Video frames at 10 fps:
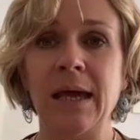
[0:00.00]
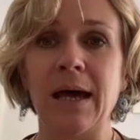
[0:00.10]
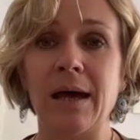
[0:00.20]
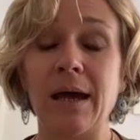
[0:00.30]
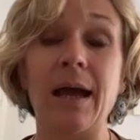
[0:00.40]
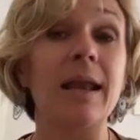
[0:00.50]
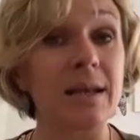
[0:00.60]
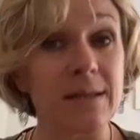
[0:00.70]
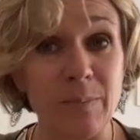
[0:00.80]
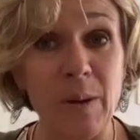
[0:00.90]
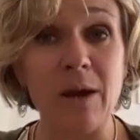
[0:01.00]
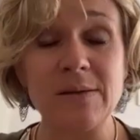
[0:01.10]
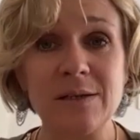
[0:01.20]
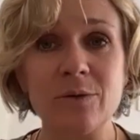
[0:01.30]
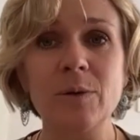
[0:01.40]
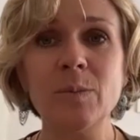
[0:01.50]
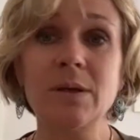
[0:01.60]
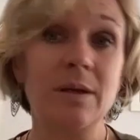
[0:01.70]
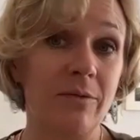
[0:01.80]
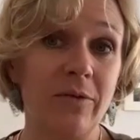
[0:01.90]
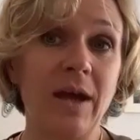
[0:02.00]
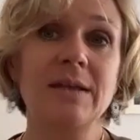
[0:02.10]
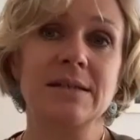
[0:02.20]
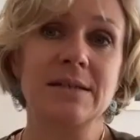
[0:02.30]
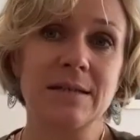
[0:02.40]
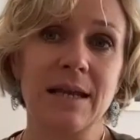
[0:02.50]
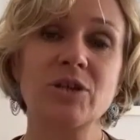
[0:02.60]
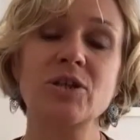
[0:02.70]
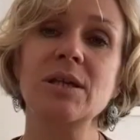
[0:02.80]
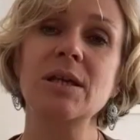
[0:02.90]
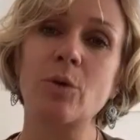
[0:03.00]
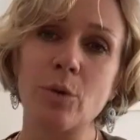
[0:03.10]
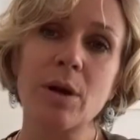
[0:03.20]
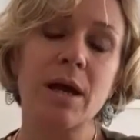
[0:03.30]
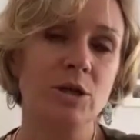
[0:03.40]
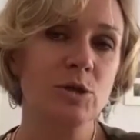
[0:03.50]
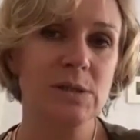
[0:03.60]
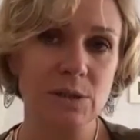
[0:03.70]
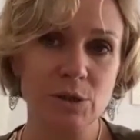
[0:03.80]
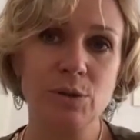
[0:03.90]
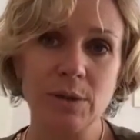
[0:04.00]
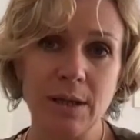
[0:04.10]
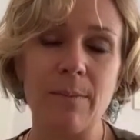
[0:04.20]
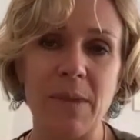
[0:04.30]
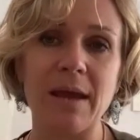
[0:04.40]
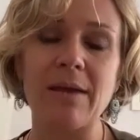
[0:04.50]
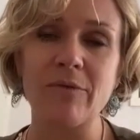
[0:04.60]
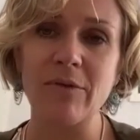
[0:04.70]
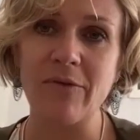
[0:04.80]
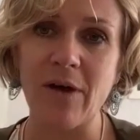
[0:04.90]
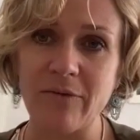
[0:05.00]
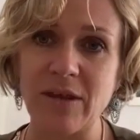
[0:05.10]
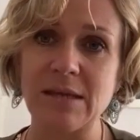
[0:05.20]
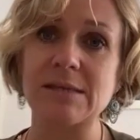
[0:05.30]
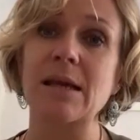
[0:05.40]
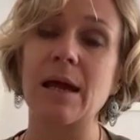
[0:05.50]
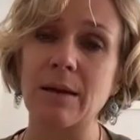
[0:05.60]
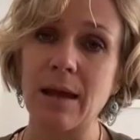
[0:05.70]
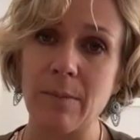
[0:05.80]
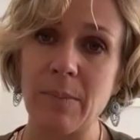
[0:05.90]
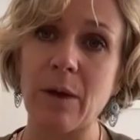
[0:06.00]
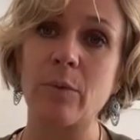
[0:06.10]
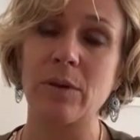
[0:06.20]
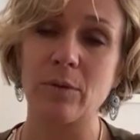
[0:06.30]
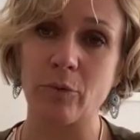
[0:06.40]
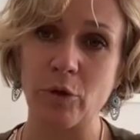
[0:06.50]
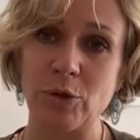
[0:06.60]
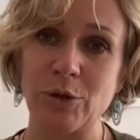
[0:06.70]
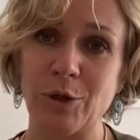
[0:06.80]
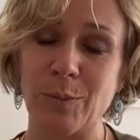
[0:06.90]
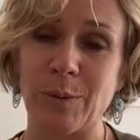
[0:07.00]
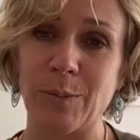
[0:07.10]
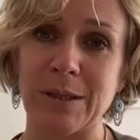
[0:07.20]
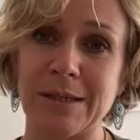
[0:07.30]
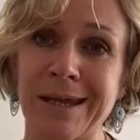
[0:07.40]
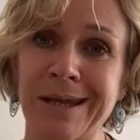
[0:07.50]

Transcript: And under the Paris Agreement, in fact, internationally, all countries are due to come back every 5 years and come back with a renewed commitment.